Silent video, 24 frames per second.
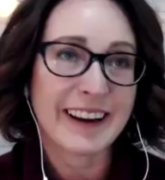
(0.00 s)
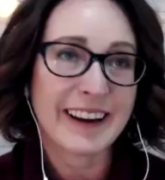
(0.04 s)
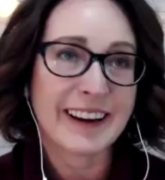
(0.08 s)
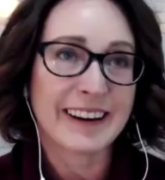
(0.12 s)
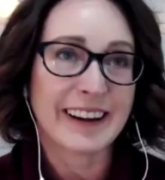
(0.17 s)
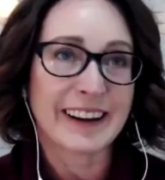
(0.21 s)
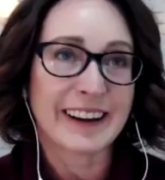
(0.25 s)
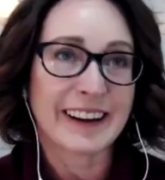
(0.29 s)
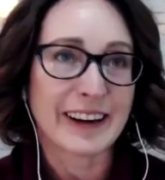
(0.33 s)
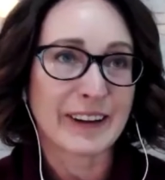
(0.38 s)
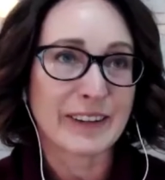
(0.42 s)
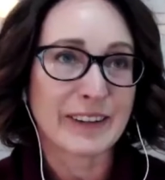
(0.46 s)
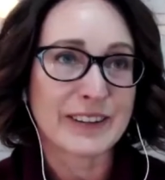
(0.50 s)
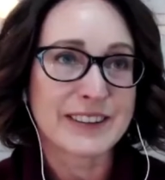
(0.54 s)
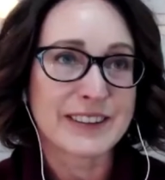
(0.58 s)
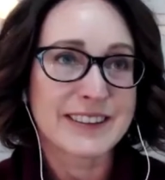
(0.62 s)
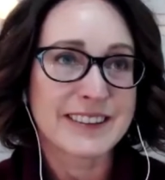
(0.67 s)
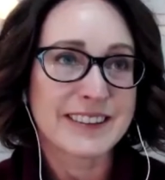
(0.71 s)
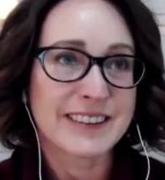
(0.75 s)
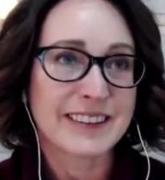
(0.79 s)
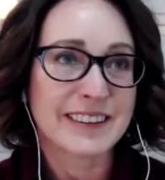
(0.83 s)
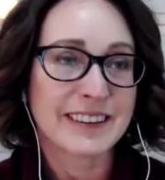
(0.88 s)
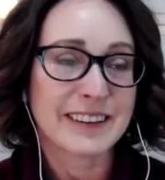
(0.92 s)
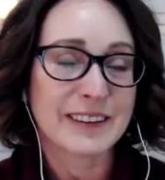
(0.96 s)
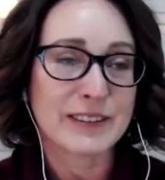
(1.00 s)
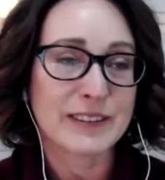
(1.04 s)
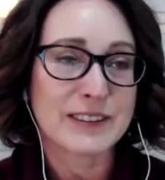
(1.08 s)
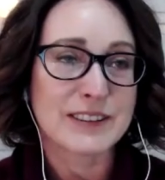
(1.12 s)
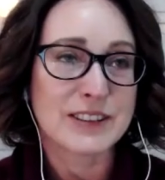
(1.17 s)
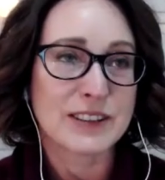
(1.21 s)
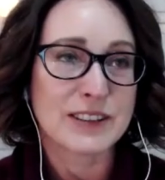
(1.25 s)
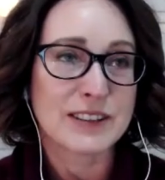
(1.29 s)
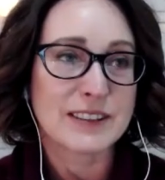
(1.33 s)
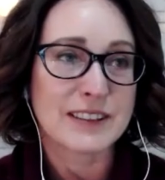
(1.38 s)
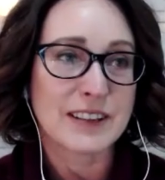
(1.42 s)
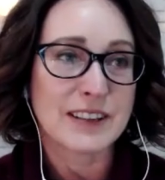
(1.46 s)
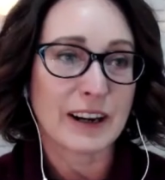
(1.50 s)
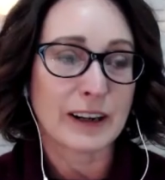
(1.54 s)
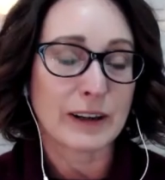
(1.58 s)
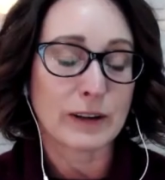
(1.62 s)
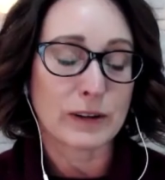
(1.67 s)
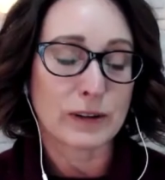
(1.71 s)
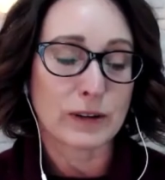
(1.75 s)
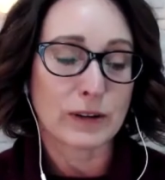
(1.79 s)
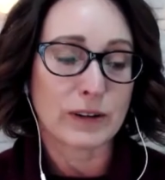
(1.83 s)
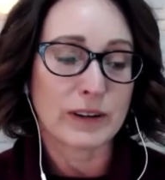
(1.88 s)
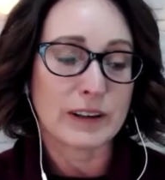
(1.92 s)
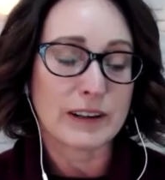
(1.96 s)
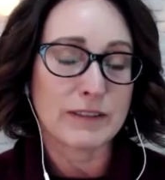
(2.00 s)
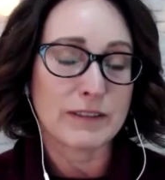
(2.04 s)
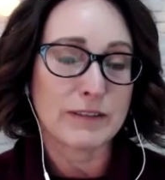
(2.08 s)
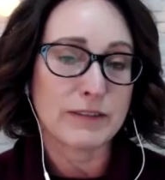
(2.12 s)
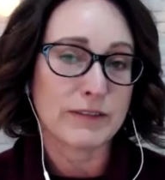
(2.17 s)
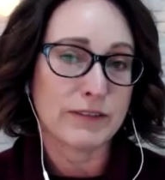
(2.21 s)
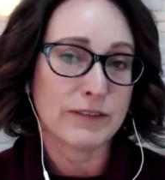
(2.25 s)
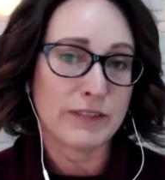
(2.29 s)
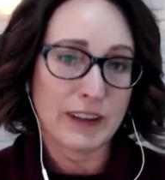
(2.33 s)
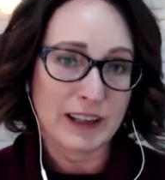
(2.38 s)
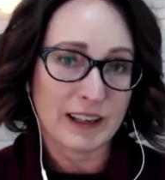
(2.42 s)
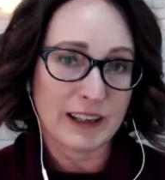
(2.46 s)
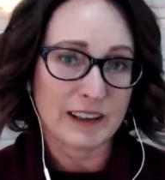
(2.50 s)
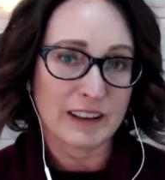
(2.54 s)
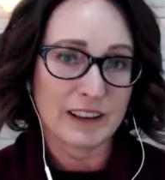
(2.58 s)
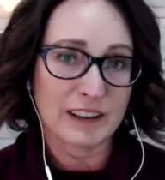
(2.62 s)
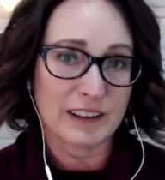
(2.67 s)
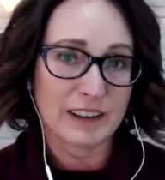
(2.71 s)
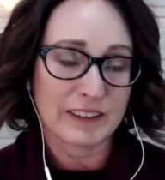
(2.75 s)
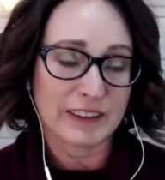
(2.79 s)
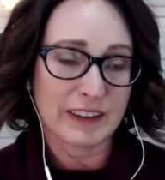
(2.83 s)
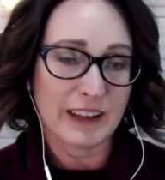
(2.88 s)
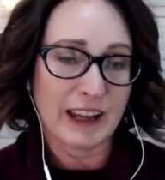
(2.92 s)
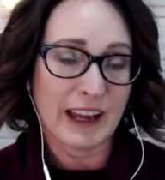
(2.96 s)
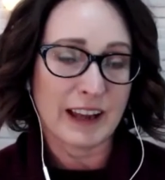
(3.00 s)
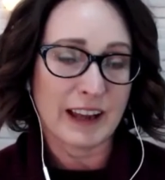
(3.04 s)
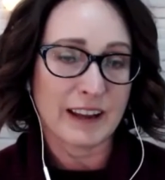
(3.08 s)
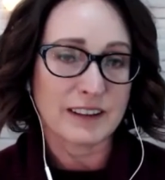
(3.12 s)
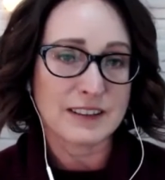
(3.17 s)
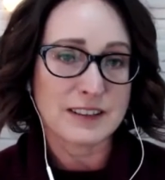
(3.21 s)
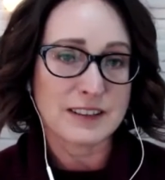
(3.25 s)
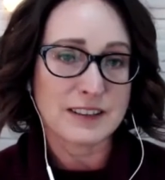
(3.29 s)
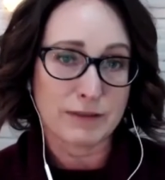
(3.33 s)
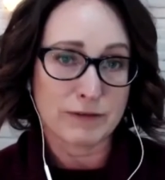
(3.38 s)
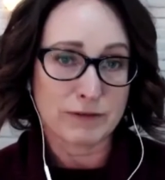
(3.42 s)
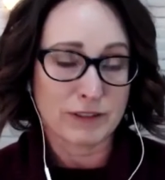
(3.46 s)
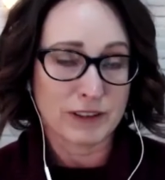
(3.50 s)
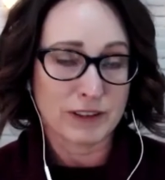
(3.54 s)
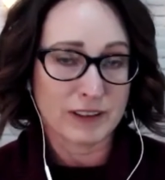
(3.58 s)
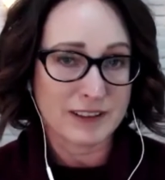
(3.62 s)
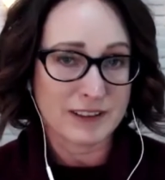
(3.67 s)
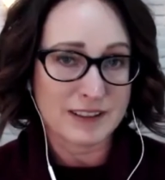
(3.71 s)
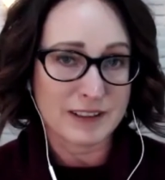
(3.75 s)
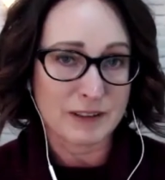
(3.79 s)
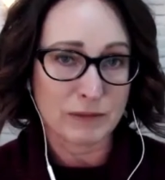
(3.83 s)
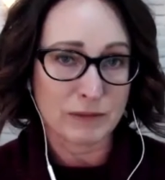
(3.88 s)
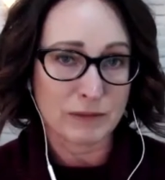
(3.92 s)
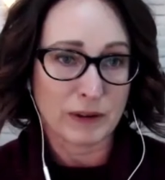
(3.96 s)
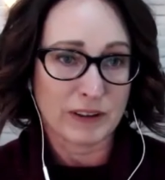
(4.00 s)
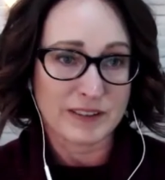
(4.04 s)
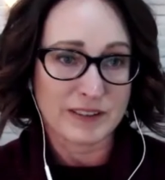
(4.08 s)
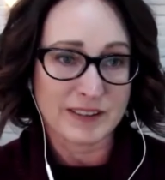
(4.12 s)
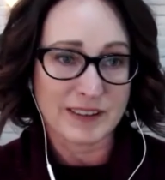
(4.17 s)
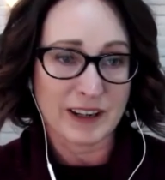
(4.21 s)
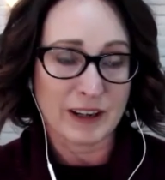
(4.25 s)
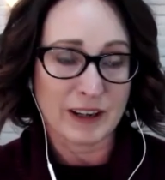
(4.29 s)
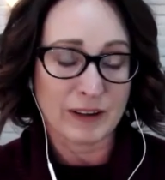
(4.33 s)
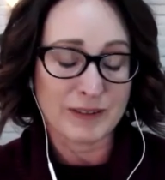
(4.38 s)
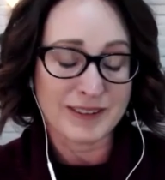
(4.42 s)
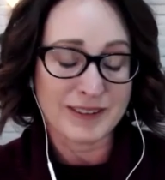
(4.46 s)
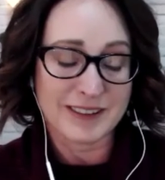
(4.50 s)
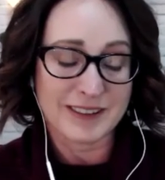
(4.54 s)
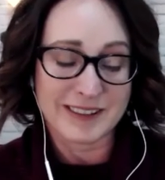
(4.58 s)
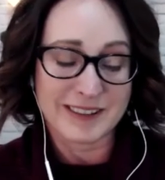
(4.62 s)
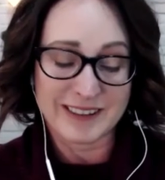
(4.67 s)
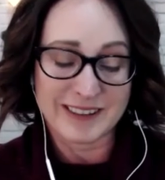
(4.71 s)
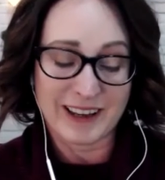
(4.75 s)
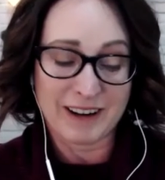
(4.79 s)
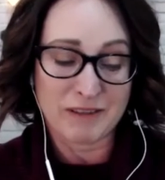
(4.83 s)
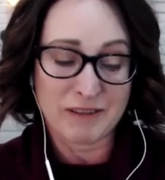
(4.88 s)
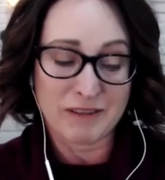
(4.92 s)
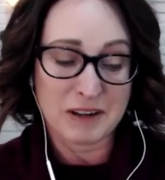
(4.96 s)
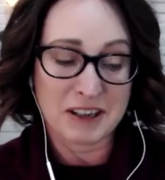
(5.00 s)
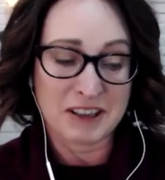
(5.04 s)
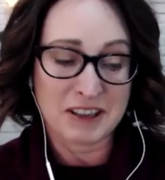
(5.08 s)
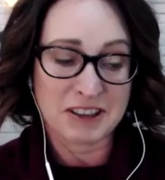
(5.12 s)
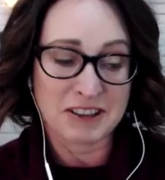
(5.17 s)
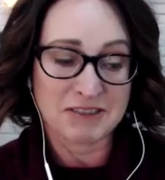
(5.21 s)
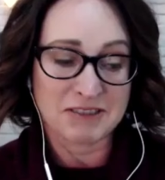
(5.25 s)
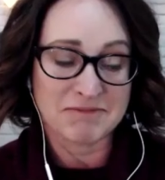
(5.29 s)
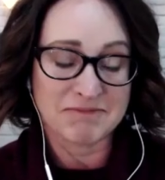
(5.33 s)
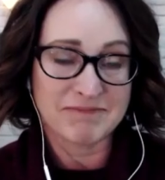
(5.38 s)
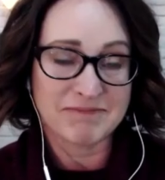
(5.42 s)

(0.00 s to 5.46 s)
Like it was just, I could already feel how different it was. And I was just like, oh,